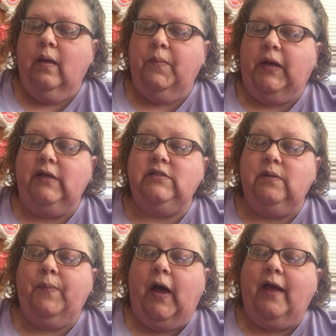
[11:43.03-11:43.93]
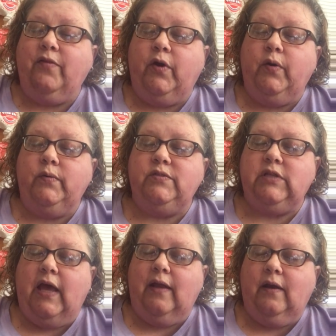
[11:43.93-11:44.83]
But I did buy those
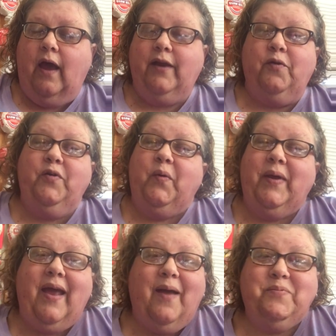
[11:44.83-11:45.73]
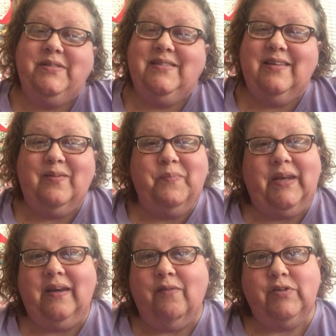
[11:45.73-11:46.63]
and I don't know what happened to them, but
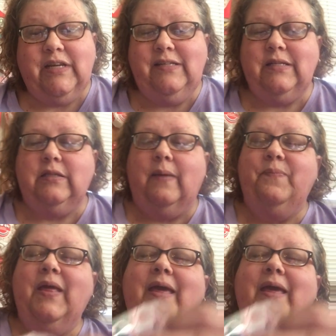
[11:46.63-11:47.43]
I never tasted them.